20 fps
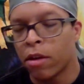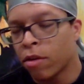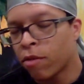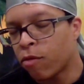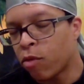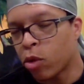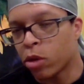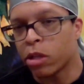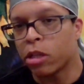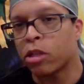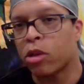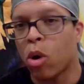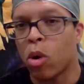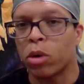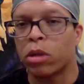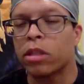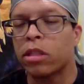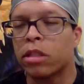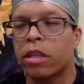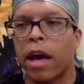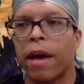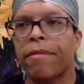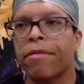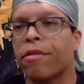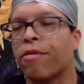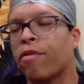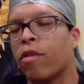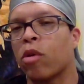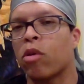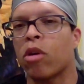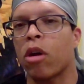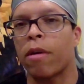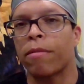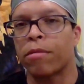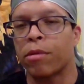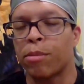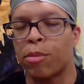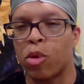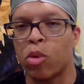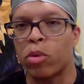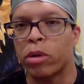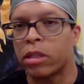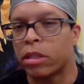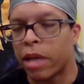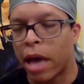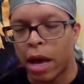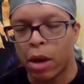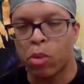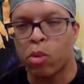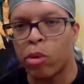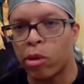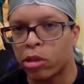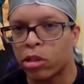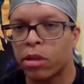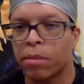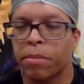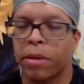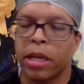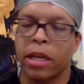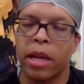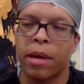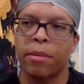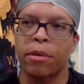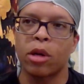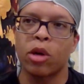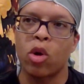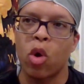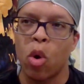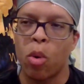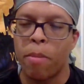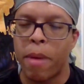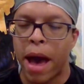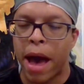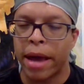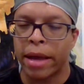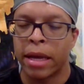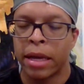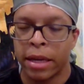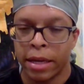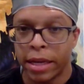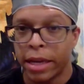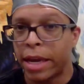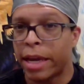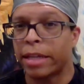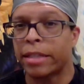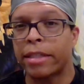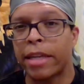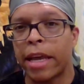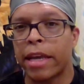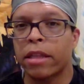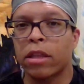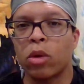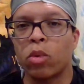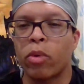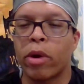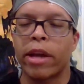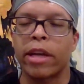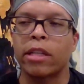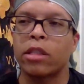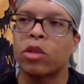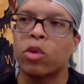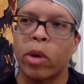for this coaching staff to feel comfortable with Zach Wilson being able to go back and take the reins.